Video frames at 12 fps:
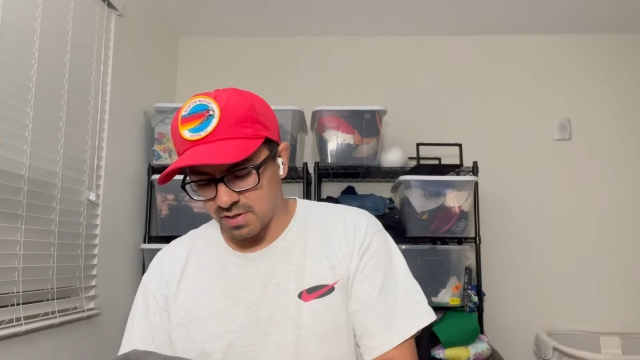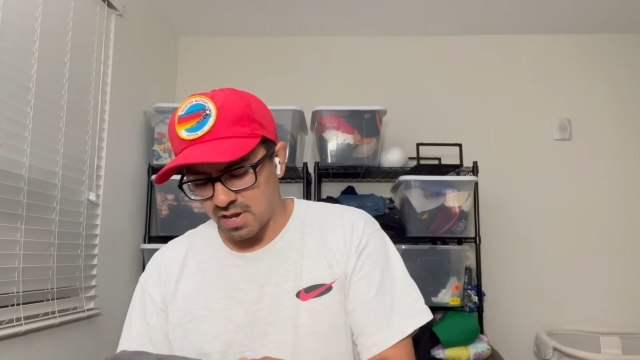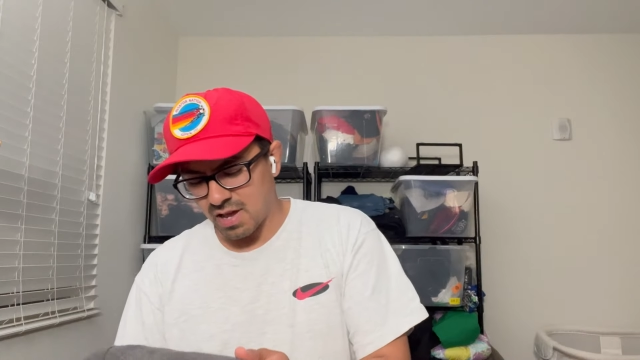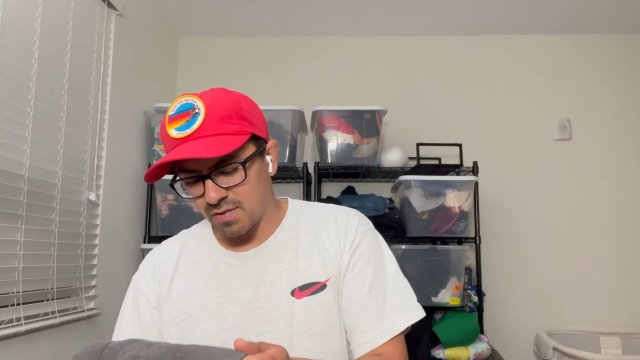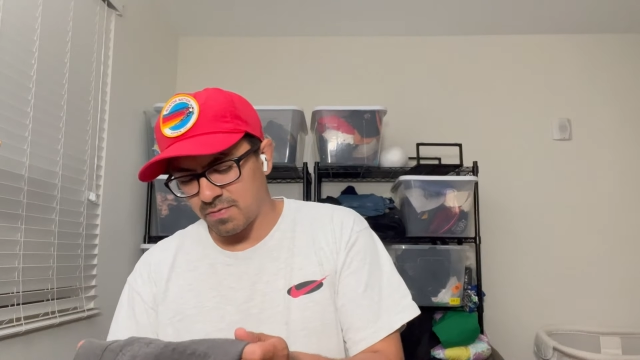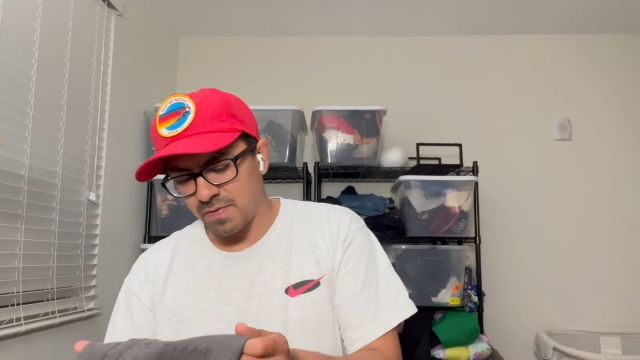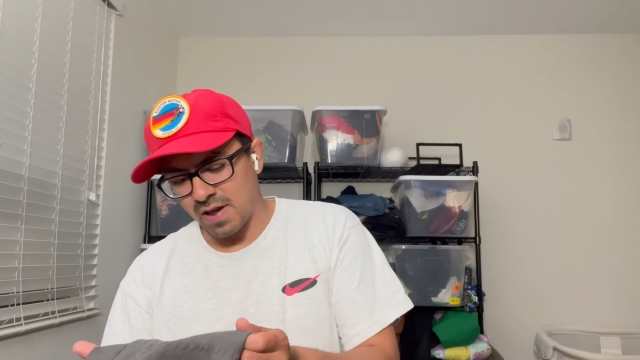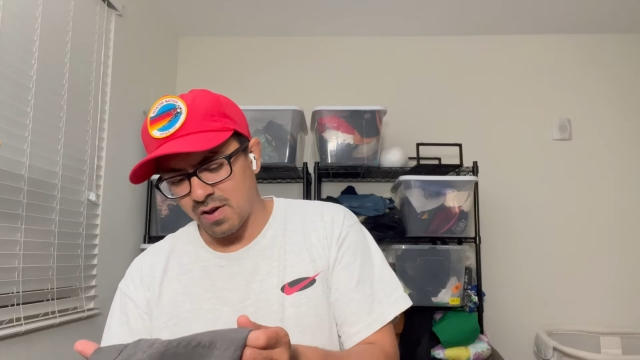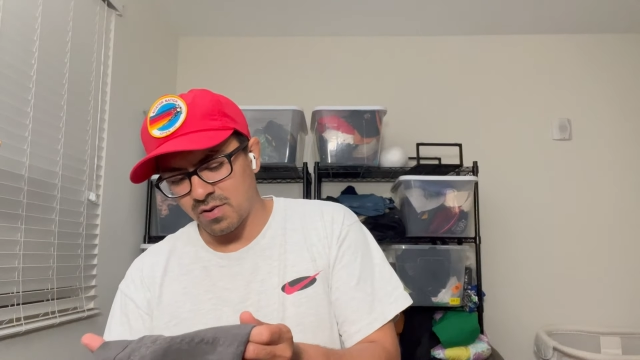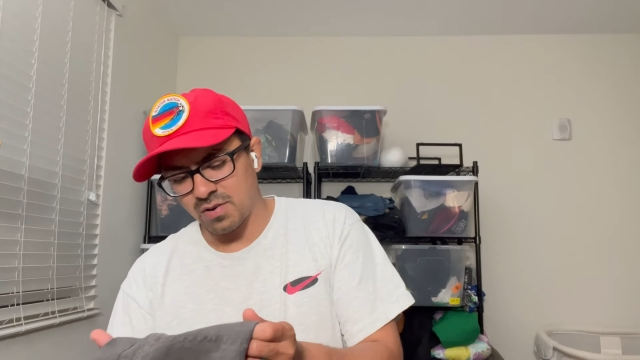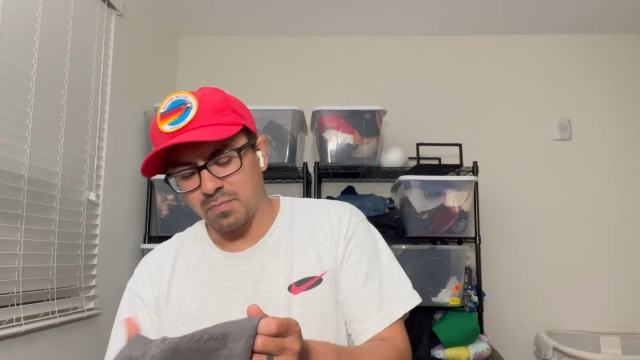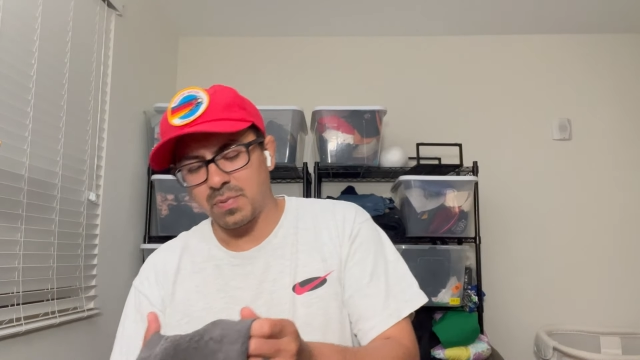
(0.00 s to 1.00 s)
I have
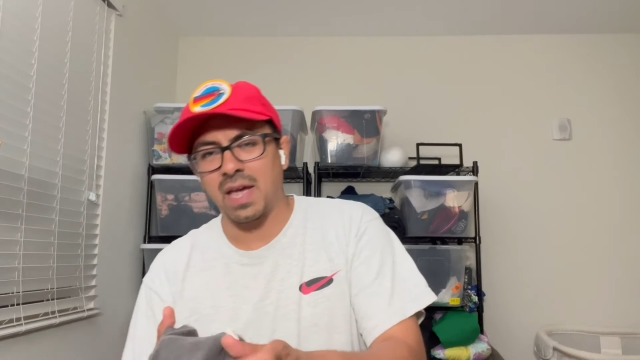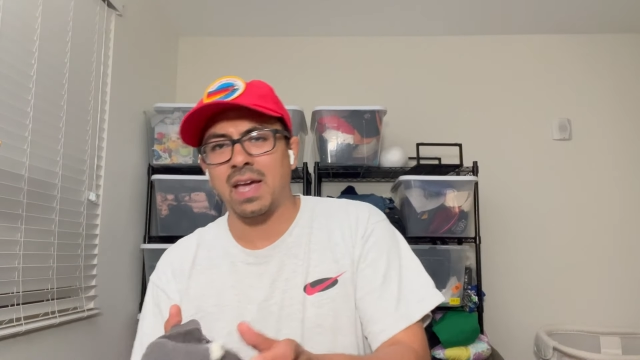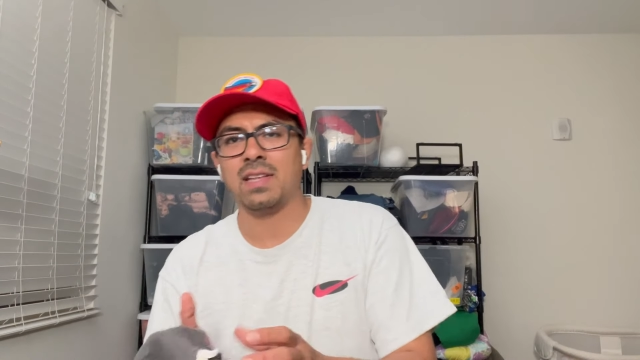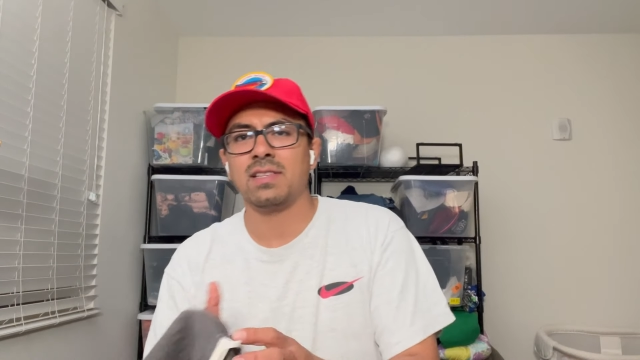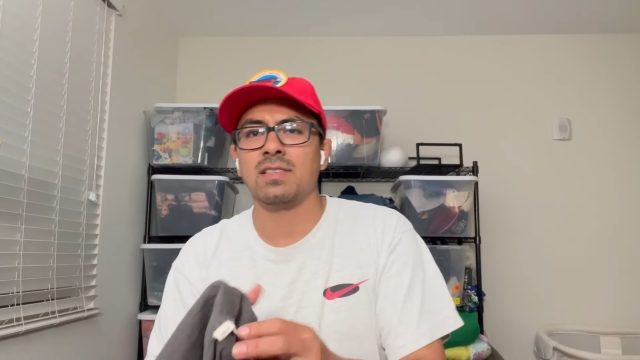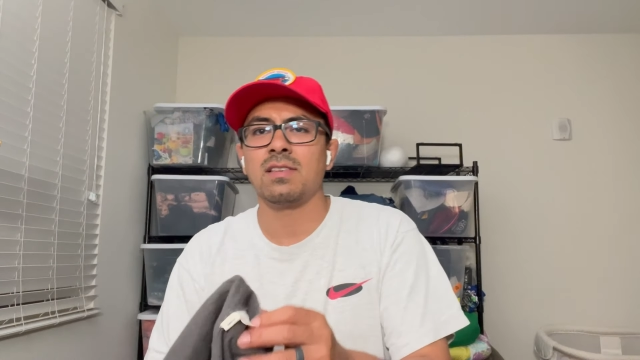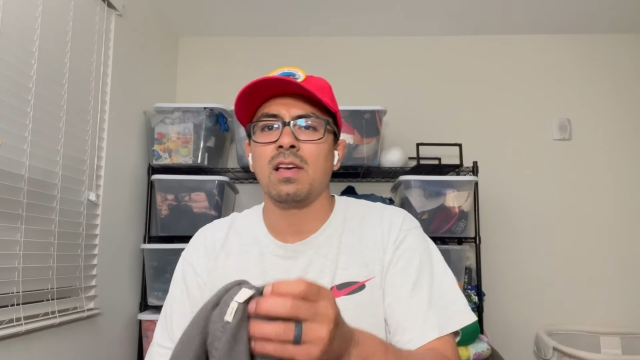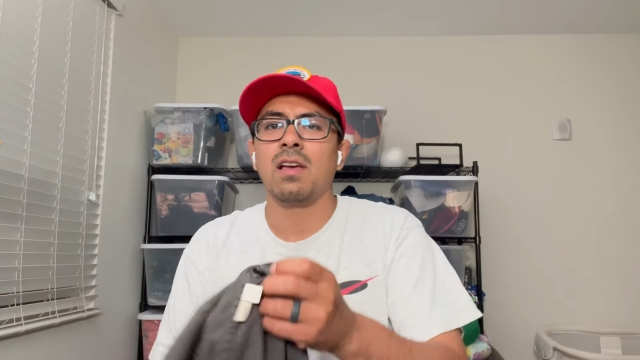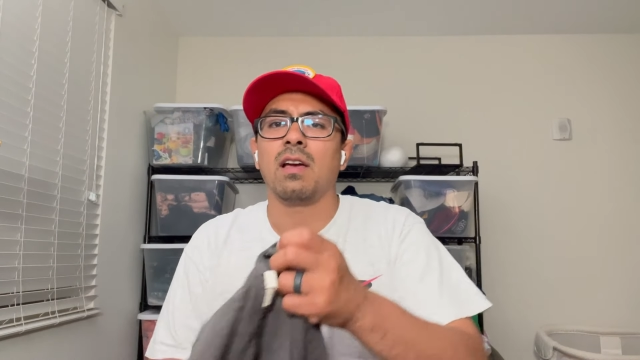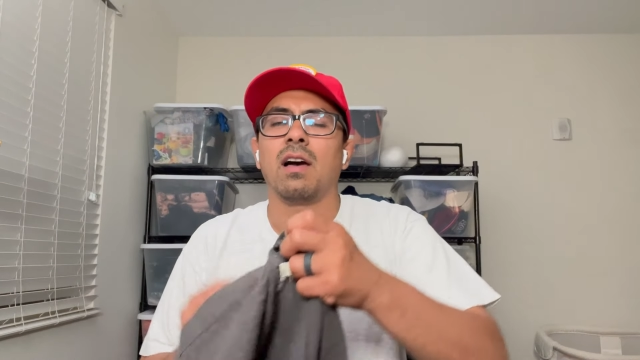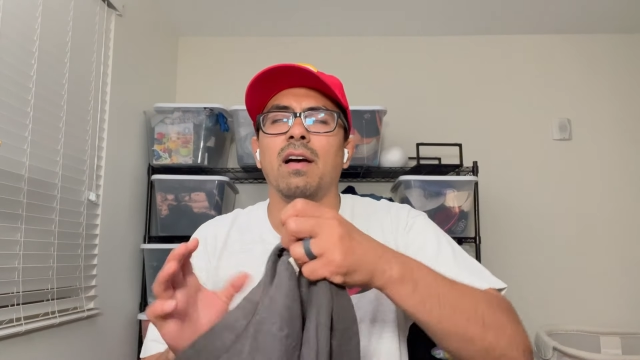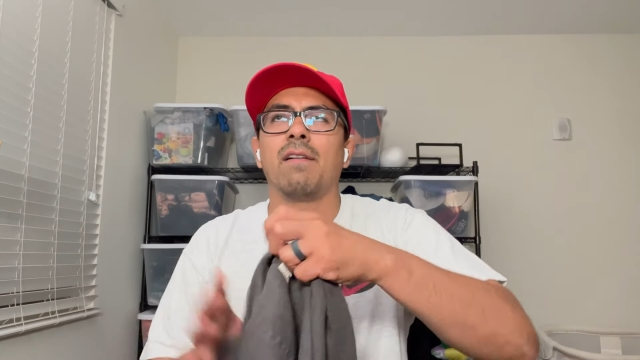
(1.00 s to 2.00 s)
found pants. I